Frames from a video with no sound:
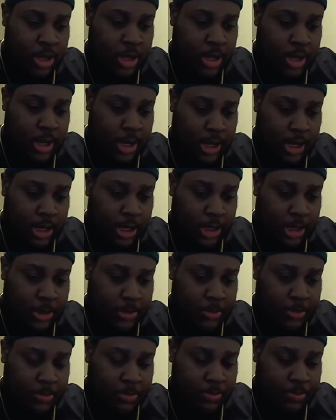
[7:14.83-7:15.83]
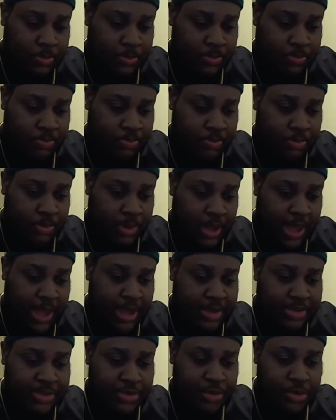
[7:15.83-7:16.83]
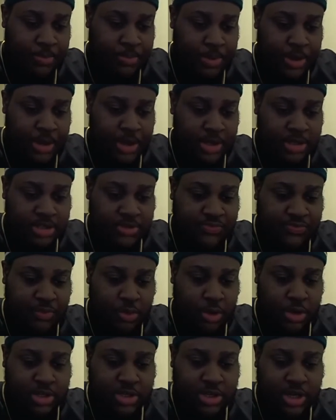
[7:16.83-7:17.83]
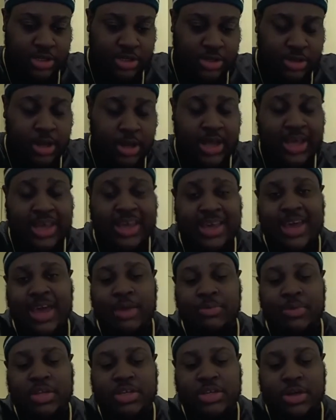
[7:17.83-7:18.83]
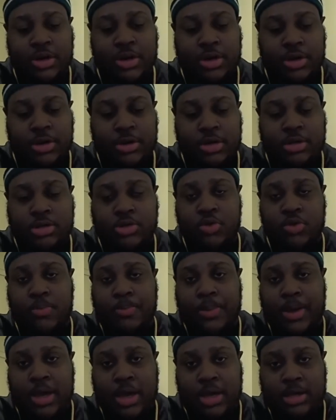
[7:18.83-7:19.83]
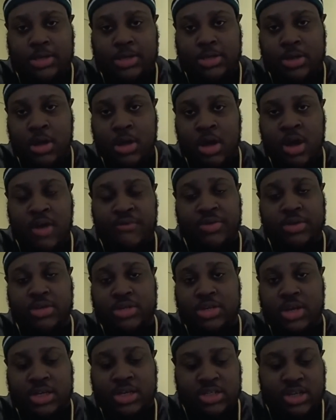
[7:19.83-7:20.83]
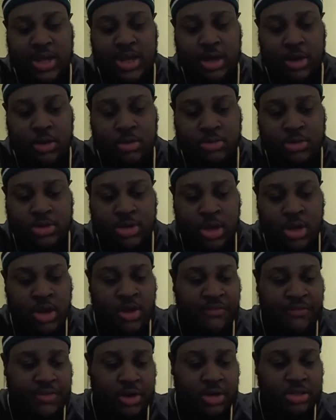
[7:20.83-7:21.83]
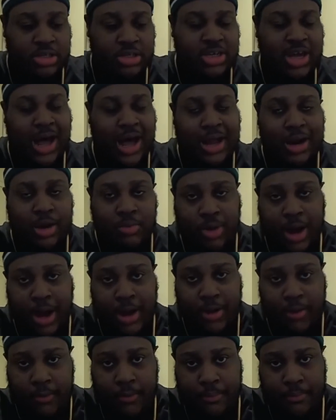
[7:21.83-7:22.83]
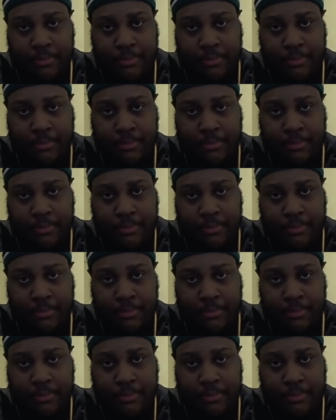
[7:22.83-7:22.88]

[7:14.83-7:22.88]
Had 2 picks for a touchdown. He returned 2 picks for touchdowns versus Colorado.